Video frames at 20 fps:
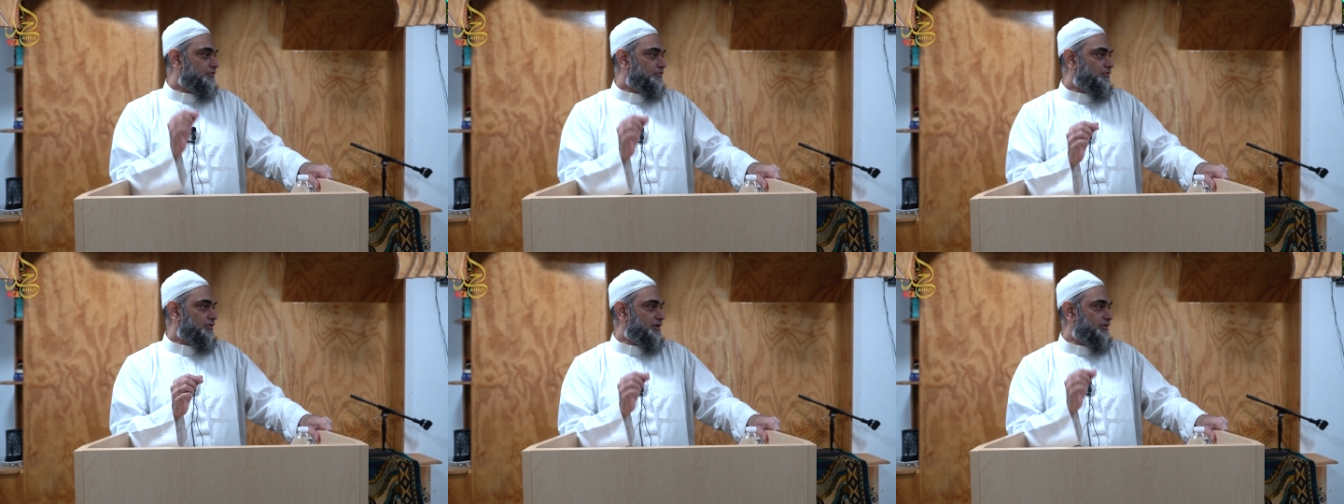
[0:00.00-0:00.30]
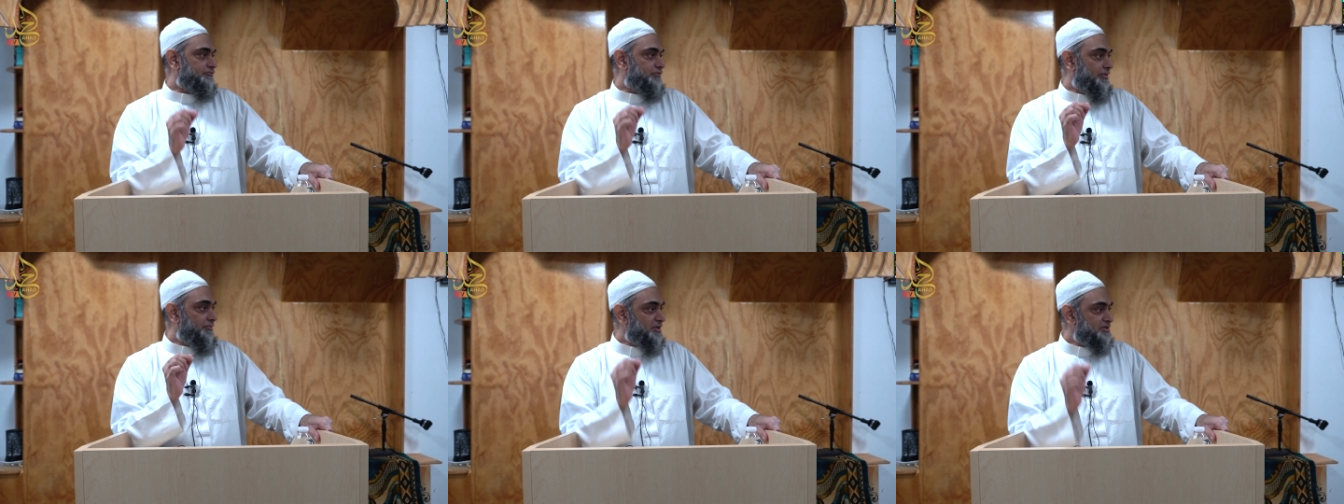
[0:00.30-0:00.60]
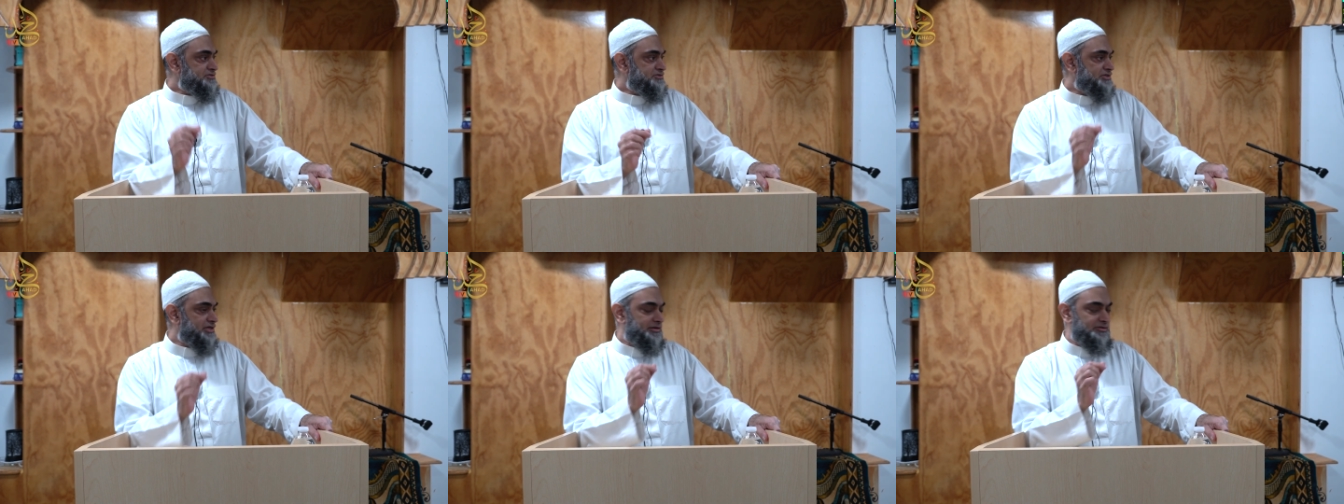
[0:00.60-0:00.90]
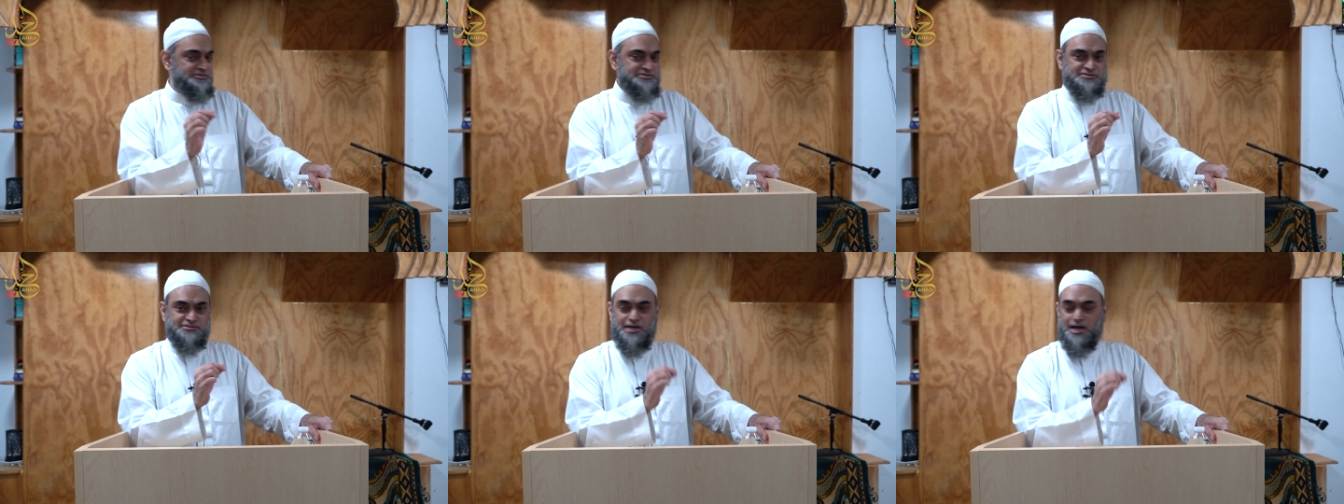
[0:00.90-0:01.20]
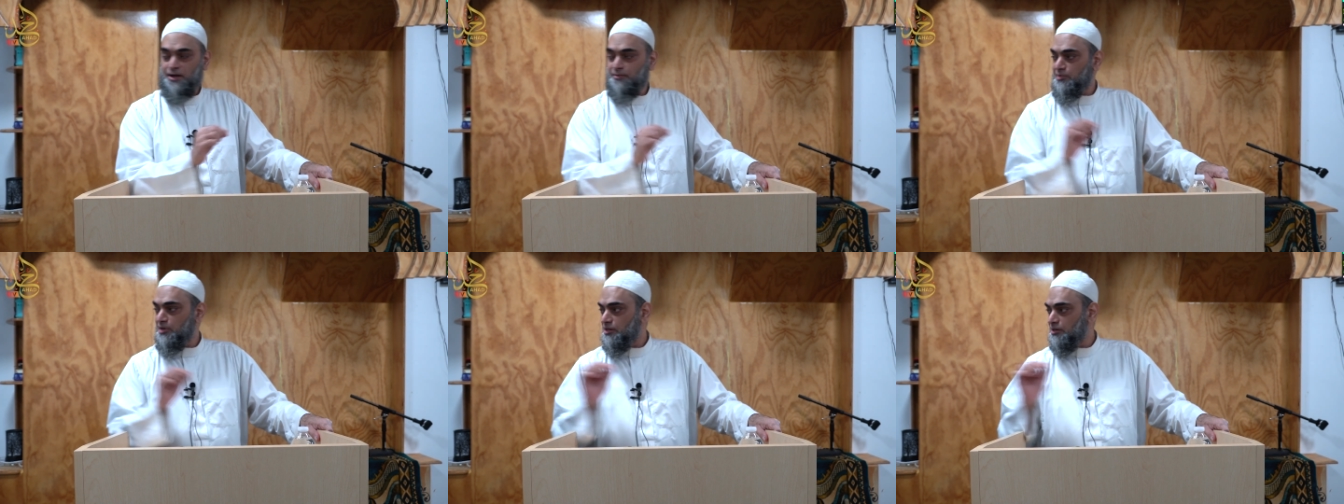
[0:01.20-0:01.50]
Wabashir
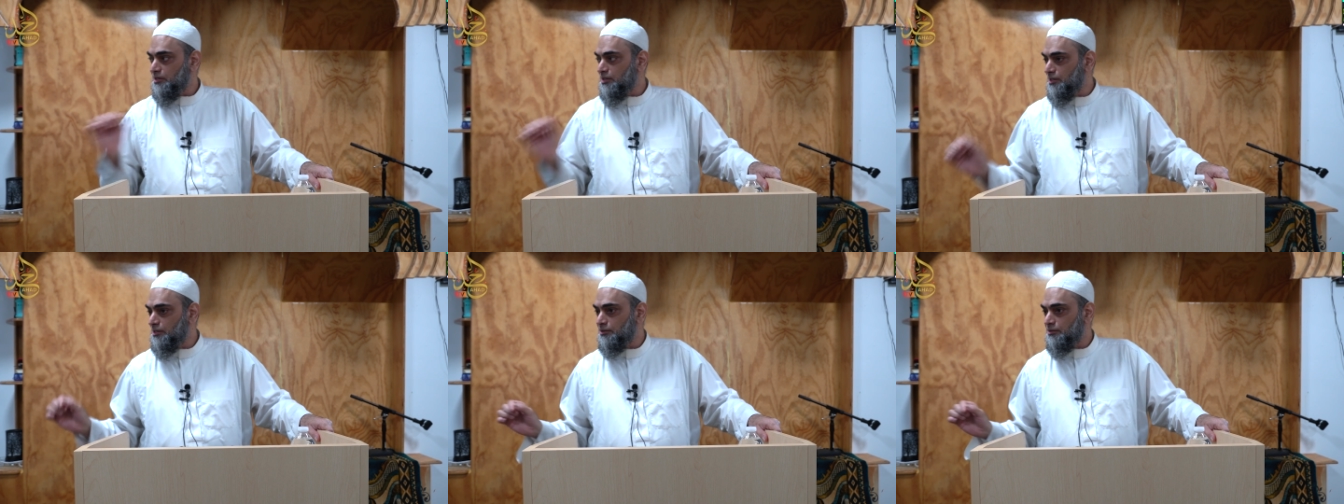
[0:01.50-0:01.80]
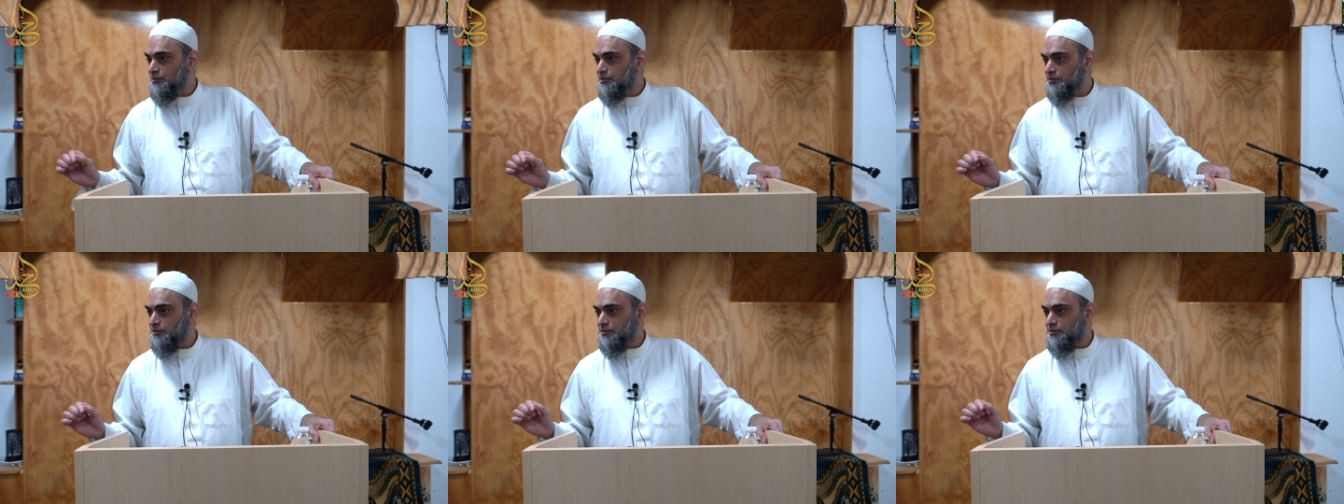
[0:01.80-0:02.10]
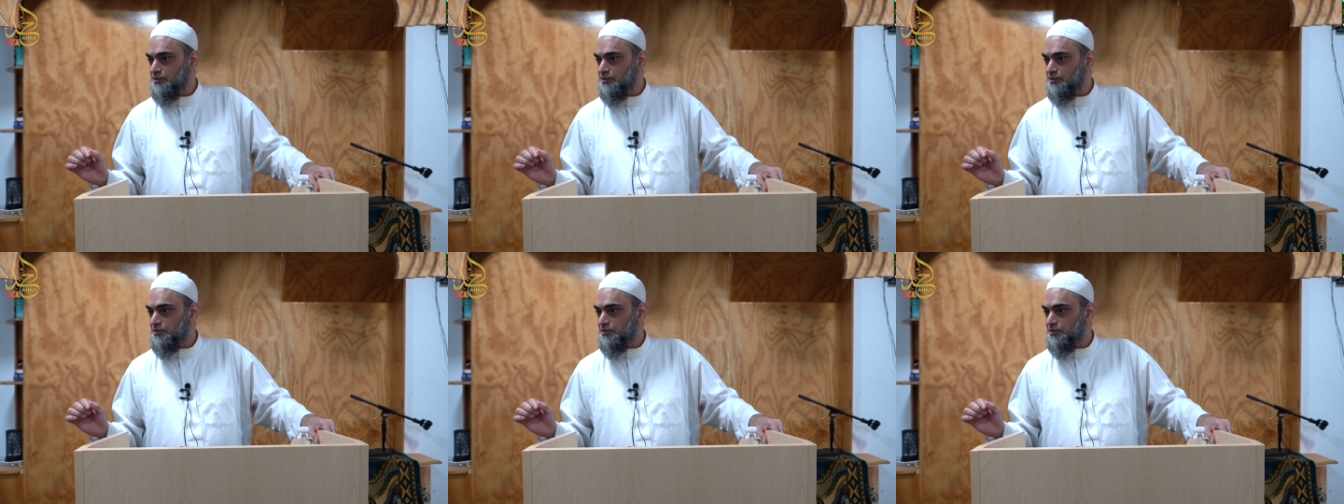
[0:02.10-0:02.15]
sabirin.